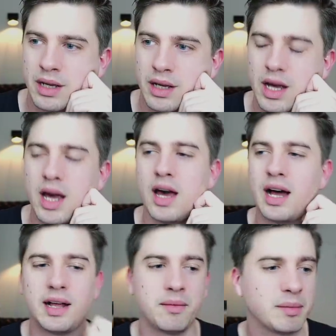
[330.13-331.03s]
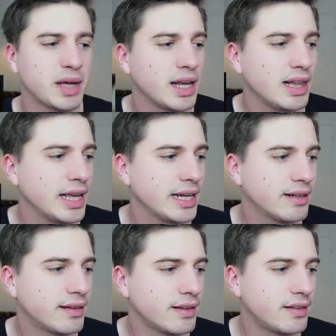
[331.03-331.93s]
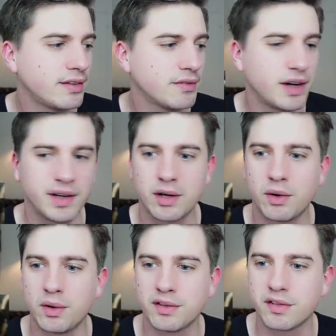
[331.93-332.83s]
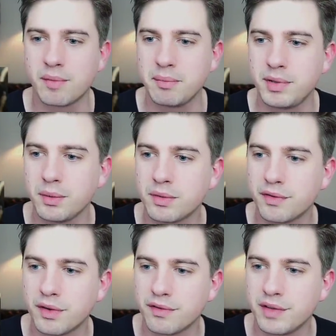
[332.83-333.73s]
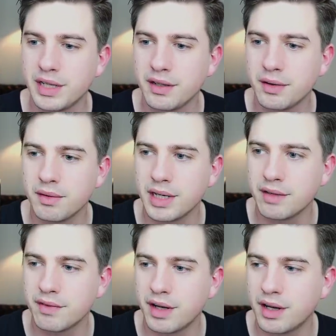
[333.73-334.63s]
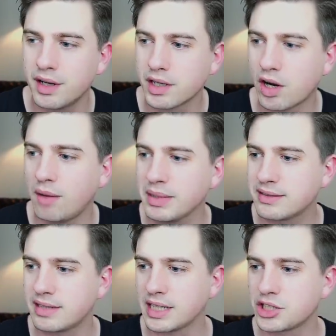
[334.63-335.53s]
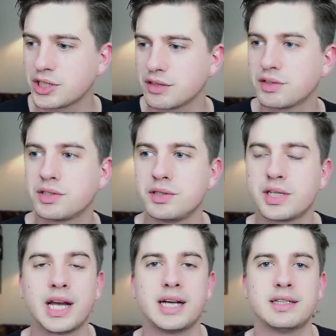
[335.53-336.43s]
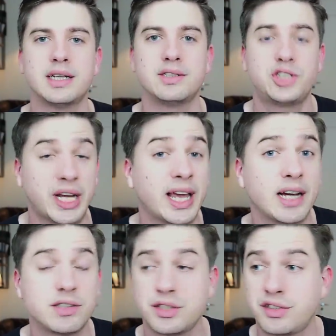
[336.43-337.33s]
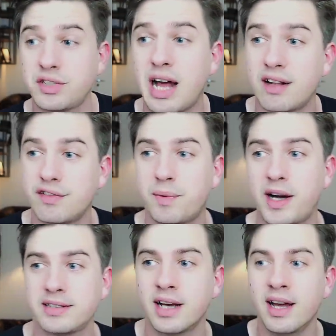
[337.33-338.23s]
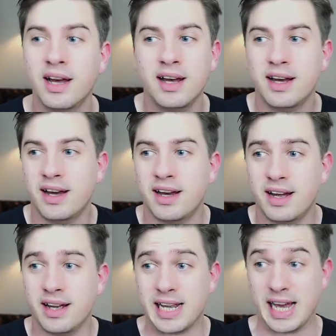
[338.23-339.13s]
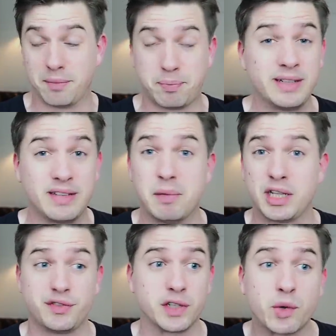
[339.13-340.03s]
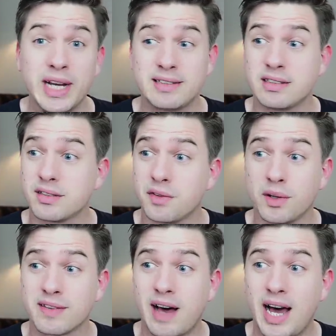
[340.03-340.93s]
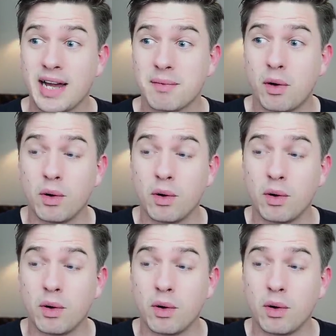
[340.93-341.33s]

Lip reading: I'm gonna link this very wholesome and beautiful video in the comment section so you can check it out yourself. But yeah, pretty much the greatest of all time.